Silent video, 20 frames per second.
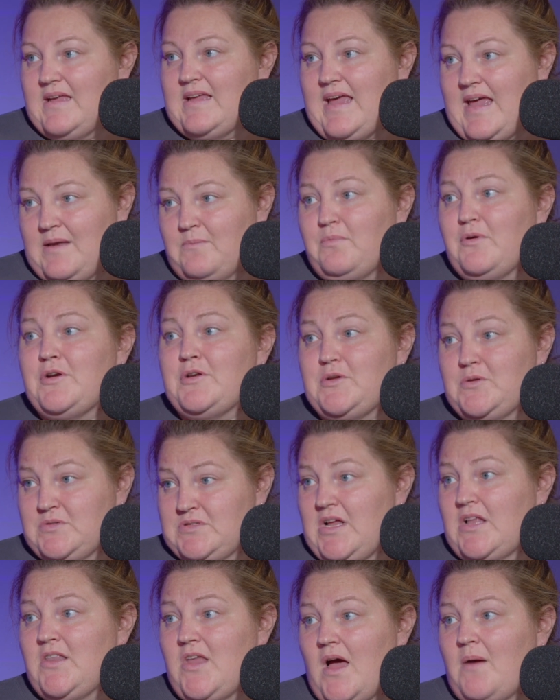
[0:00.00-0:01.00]
can
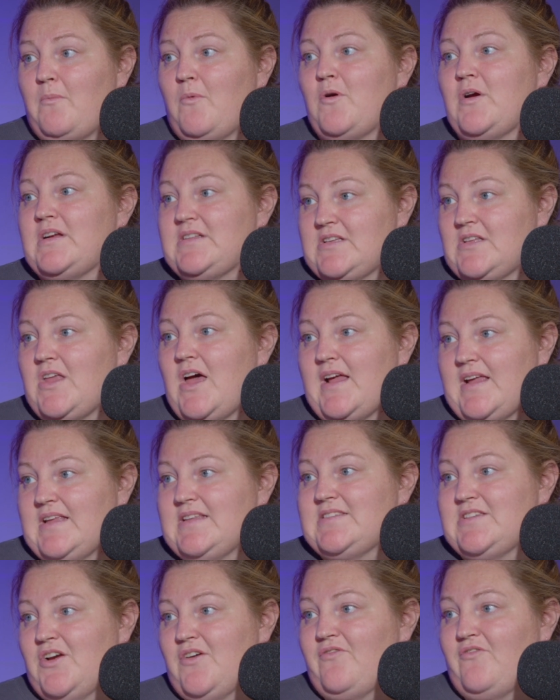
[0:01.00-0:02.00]
produce a lot more, it's a lot
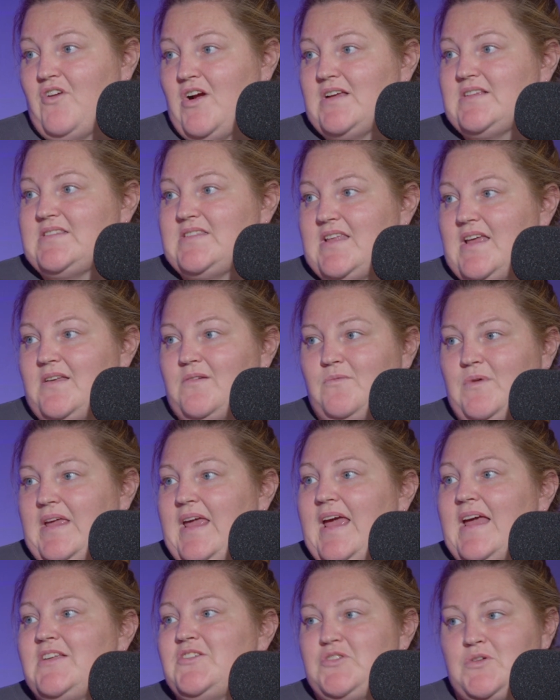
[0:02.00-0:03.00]
easier for us than we
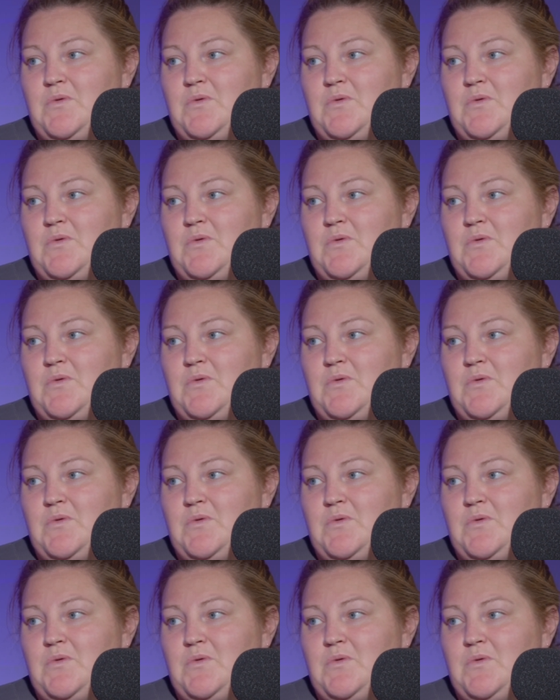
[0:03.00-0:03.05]
can't